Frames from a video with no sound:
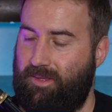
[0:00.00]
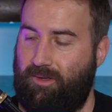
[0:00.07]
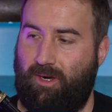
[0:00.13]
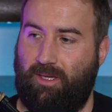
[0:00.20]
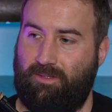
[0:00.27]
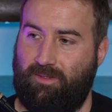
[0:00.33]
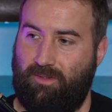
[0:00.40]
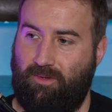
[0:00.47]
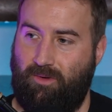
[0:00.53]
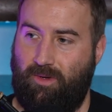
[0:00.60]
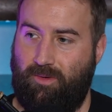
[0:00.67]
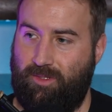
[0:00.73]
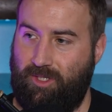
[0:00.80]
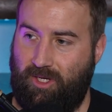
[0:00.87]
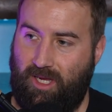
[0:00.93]
they're also
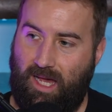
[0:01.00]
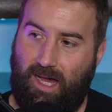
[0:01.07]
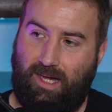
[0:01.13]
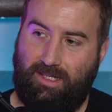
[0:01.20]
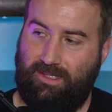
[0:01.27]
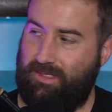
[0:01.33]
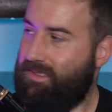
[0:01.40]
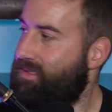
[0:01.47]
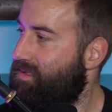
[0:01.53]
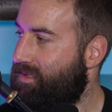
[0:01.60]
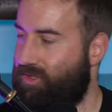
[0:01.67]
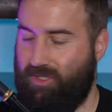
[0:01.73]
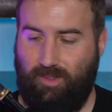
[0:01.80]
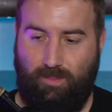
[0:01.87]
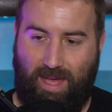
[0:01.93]
growing your cotton,
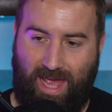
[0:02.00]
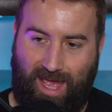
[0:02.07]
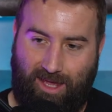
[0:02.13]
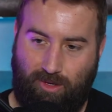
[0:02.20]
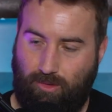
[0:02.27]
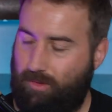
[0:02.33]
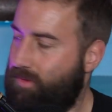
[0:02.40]
your tobacco.